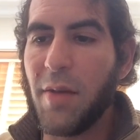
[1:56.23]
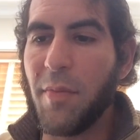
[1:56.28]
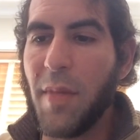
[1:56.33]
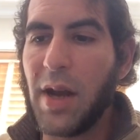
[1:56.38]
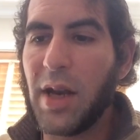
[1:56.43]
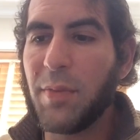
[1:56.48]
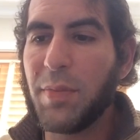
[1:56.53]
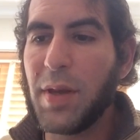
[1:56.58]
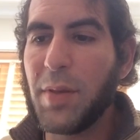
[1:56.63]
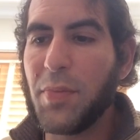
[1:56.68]

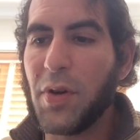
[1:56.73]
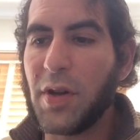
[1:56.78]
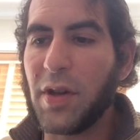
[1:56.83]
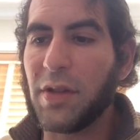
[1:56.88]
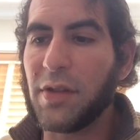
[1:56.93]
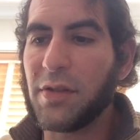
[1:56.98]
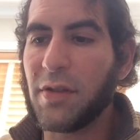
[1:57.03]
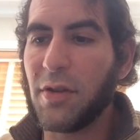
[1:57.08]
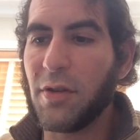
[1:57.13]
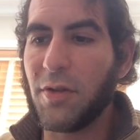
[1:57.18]
many people
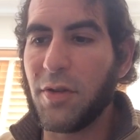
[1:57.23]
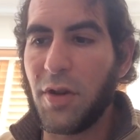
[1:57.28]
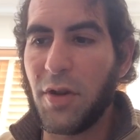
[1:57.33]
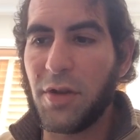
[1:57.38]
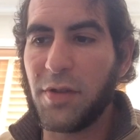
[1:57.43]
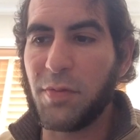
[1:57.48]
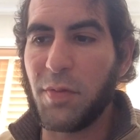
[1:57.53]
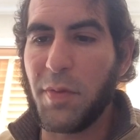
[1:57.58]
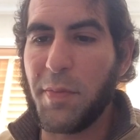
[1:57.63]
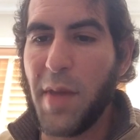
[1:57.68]
consider
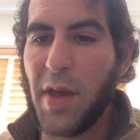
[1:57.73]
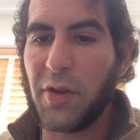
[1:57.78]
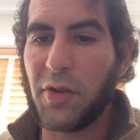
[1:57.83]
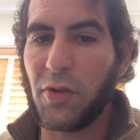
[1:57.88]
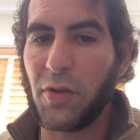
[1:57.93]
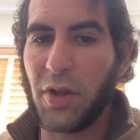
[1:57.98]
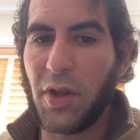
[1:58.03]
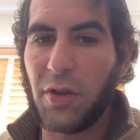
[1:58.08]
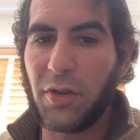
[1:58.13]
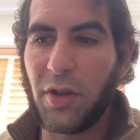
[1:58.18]
those with
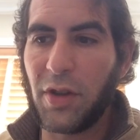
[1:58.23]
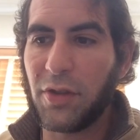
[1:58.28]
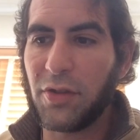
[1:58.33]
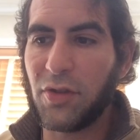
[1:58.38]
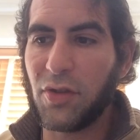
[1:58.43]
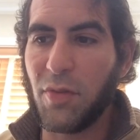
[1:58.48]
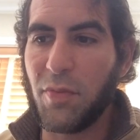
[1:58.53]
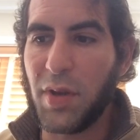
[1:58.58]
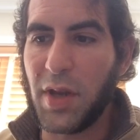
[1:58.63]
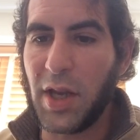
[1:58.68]
mental illness
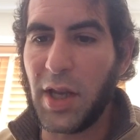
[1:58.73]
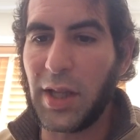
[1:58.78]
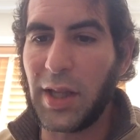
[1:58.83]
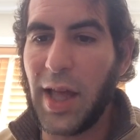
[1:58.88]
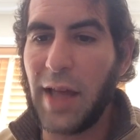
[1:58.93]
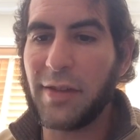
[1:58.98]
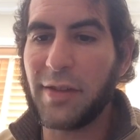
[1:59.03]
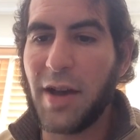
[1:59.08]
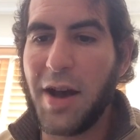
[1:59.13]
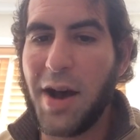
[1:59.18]
to be
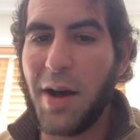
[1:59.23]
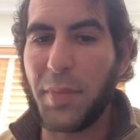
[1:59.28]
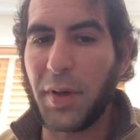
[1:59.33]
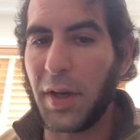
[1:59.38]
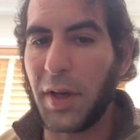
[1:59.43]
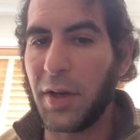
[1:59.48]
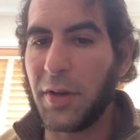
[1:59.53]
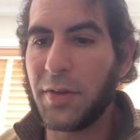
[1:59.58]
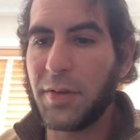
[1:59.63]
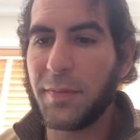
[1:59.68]
less
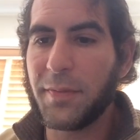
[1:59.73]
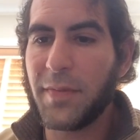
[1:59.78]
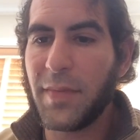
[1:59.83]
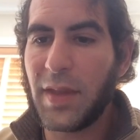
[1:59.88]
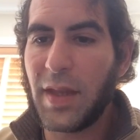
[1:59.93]
competent,